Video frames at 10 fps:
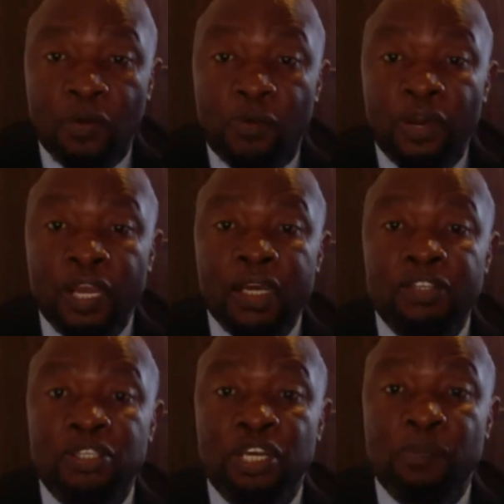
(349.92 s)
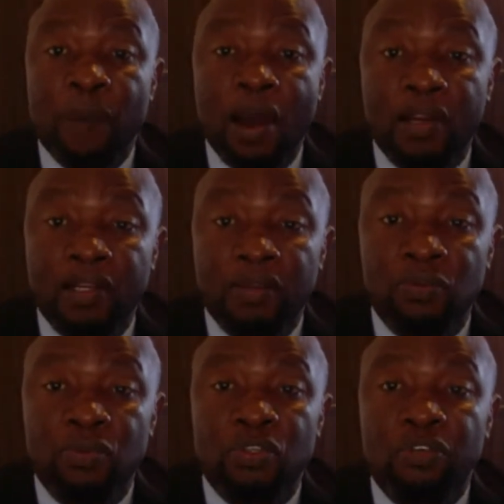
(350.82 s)
where a state party
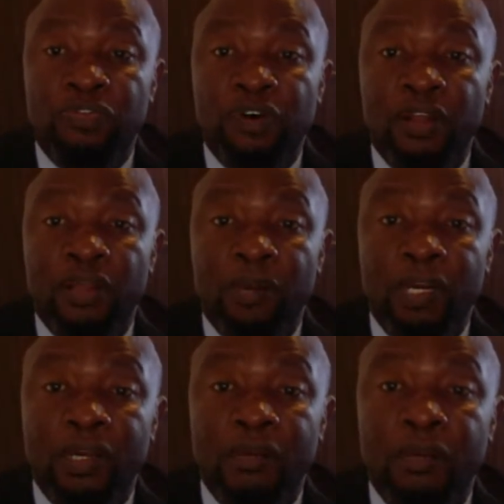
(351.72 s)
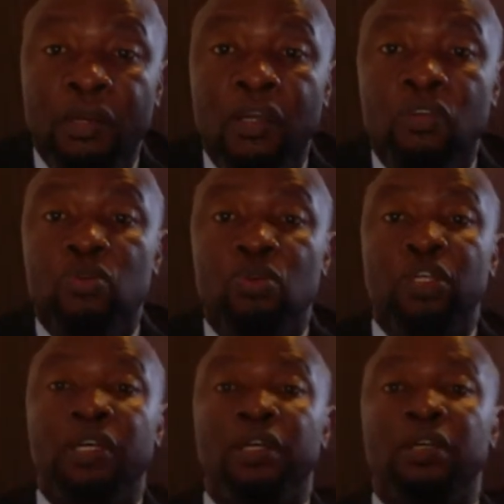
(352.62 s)
would refer the matter to
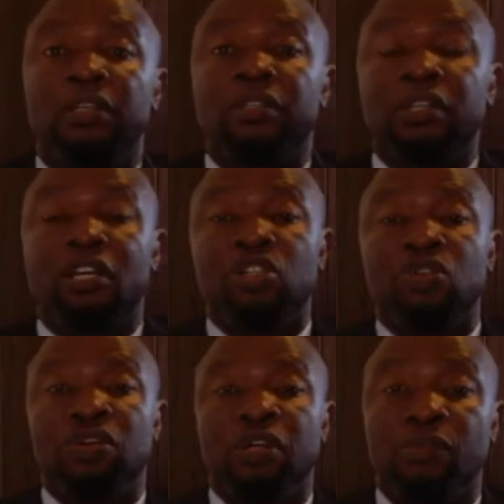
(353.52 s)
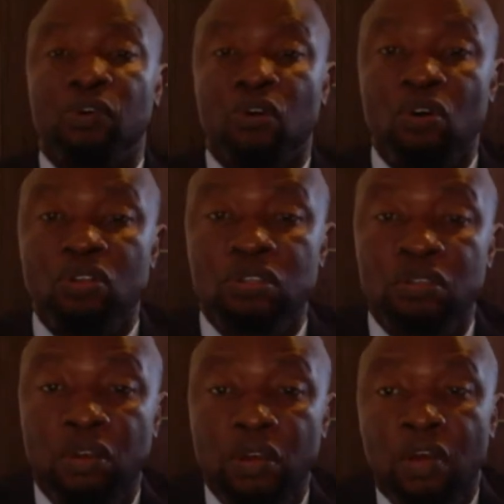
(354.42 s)
the International Criminal Court
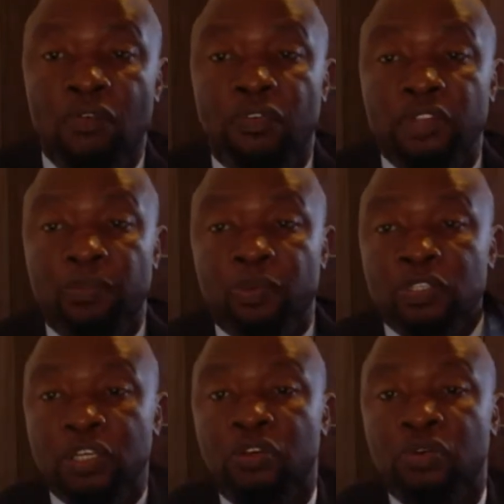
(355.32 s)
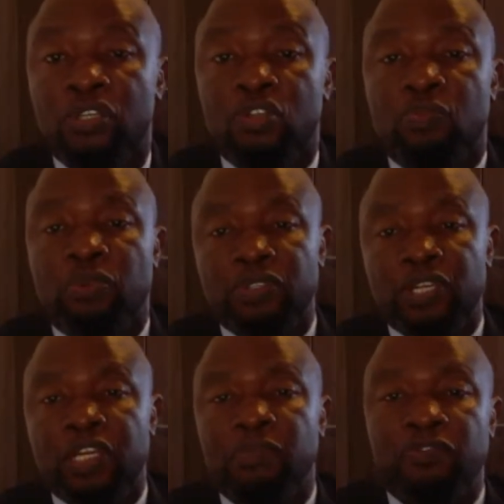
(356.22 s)
for the prosecutor to
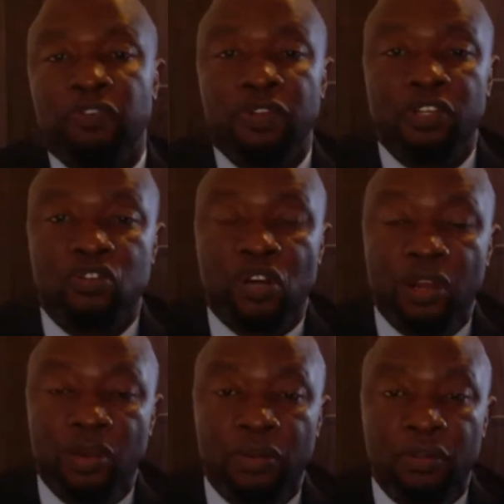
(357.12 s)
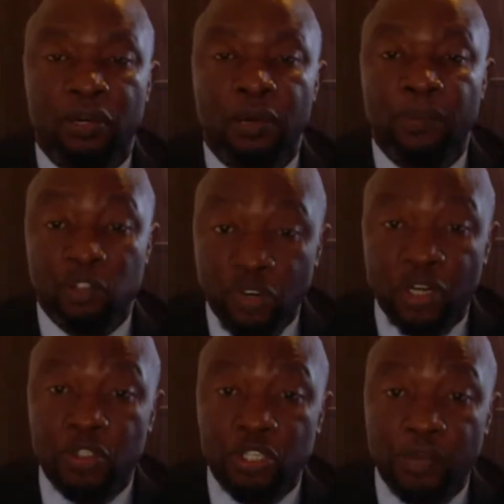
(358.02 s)
present before the
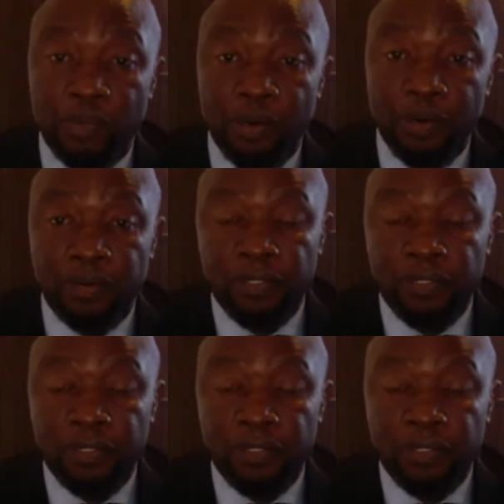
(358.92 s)
pre-trial chamber.